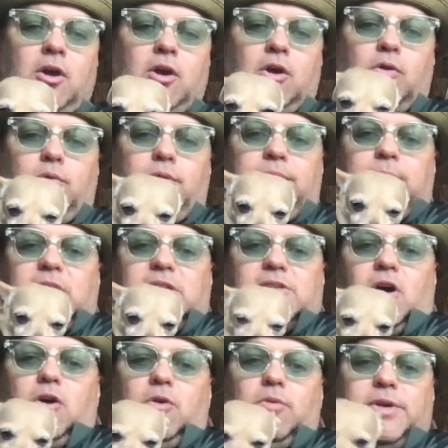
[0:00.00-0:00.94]
With me
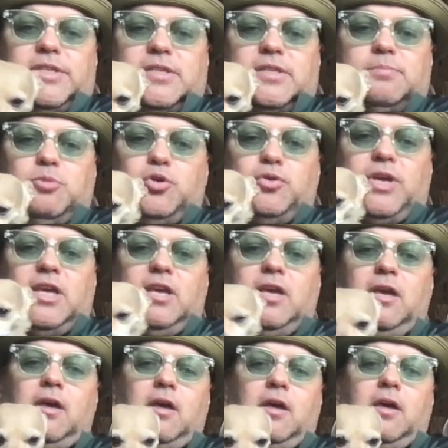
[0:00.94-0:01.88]
as always is
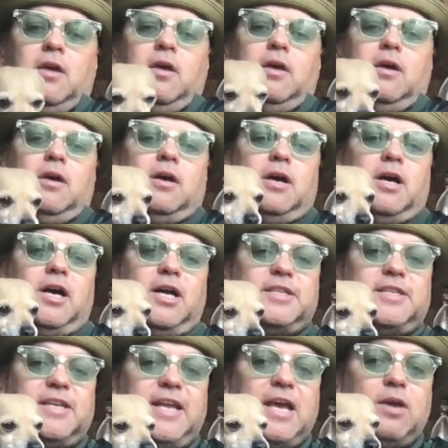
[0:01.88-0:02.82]
Mookie.
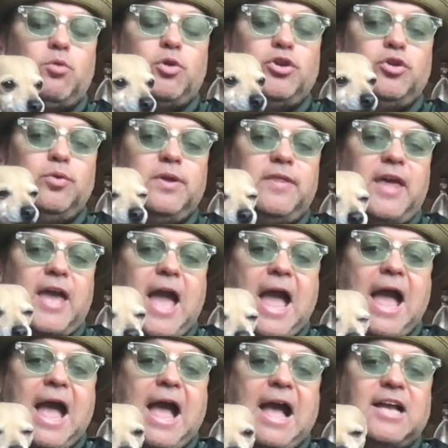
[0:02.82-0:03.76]
Today we're doing the
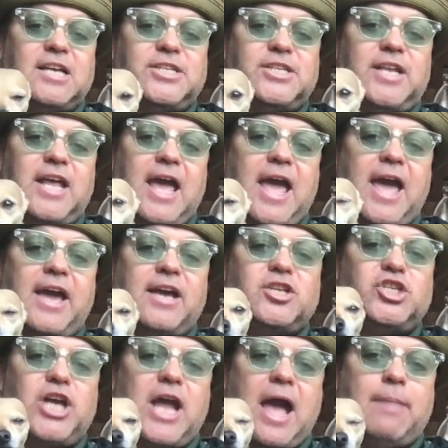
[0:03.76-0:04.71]

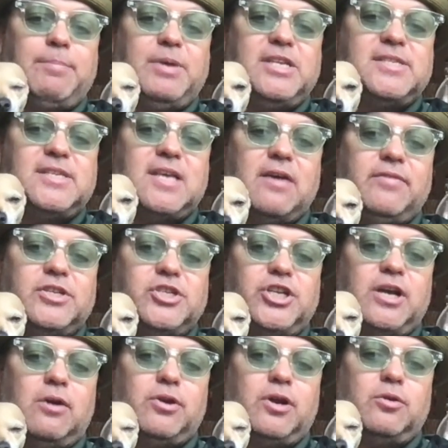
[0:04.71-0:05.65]
hashtag Chappy 7
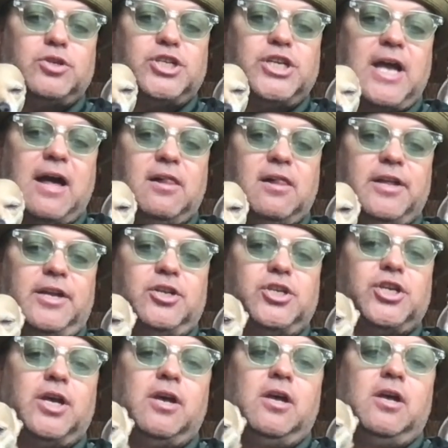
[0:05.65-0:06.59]
Shoutout
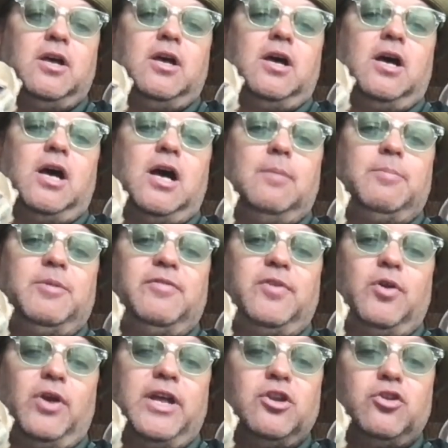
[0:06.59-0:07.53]
Challenge.
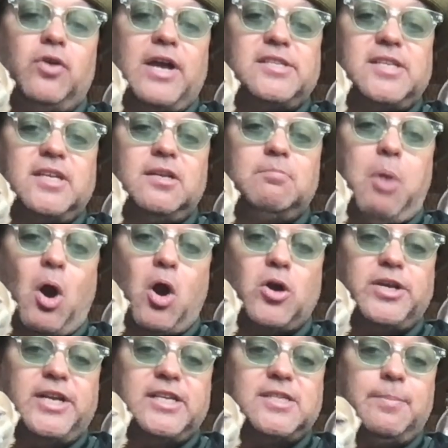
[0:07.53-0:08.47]
If you're interested in
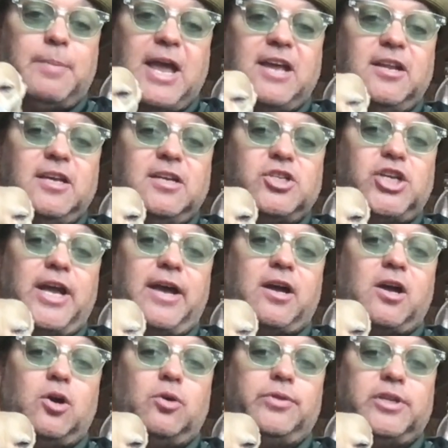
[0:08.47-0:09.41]
participating,
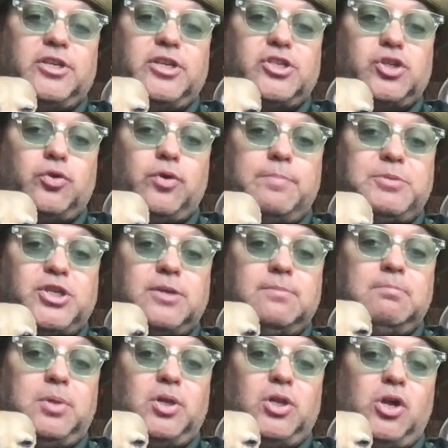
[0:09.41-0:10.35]
check out the
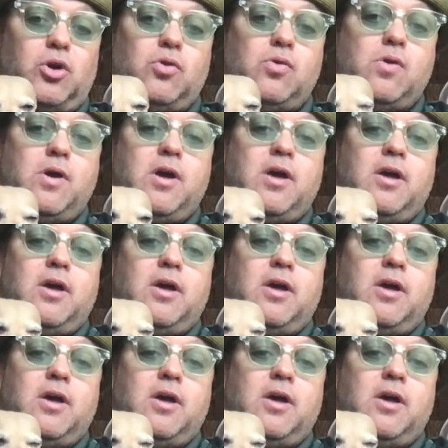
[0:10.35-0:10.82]
description below.